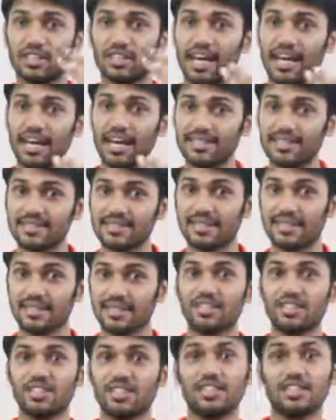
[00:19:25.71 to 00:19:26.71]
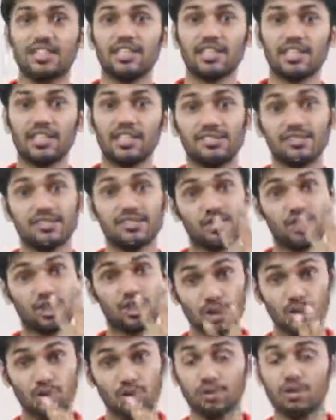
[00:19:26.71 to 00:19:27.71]
The array size
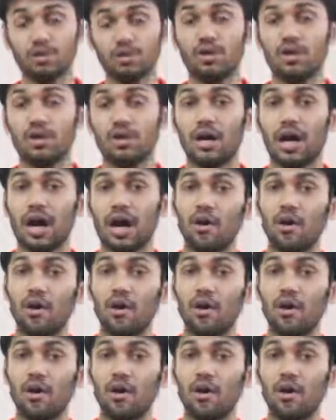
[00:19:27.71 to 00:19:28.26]
is 2.